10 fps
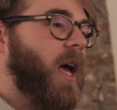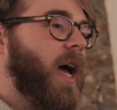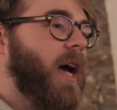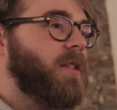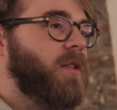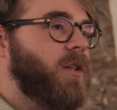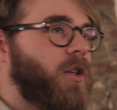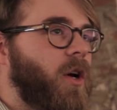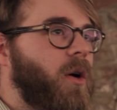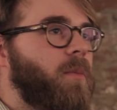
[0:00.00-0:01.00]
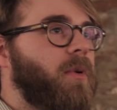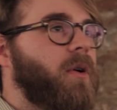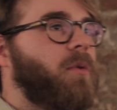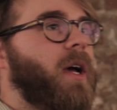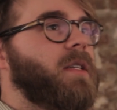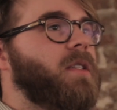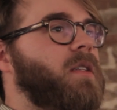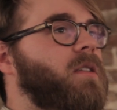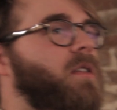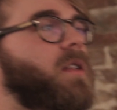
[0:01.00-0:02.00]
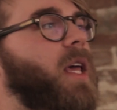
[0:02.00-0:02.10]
As the show progresses,